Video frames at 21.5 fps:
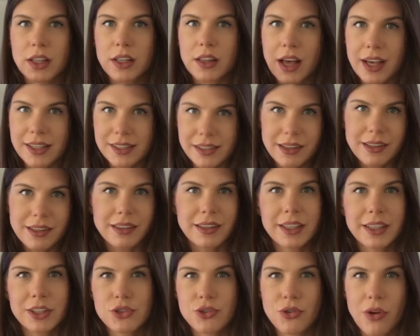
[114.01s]
classical
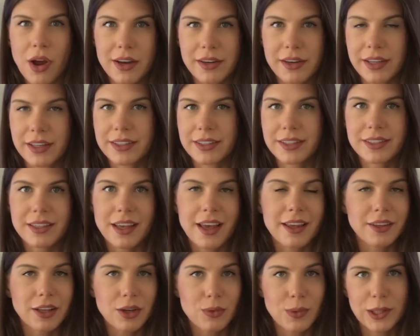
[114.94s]
electronics
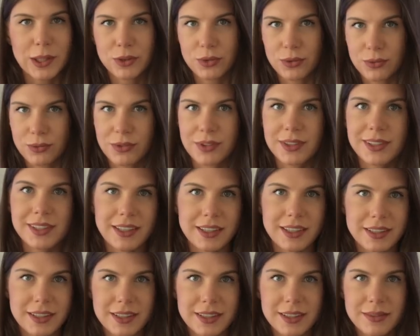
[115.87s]
and quantum
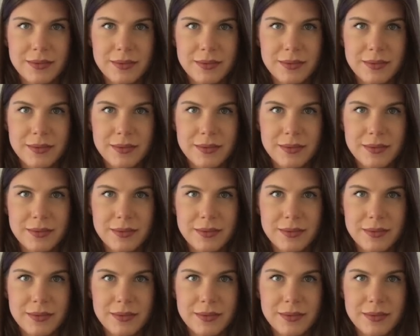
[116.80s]
physics.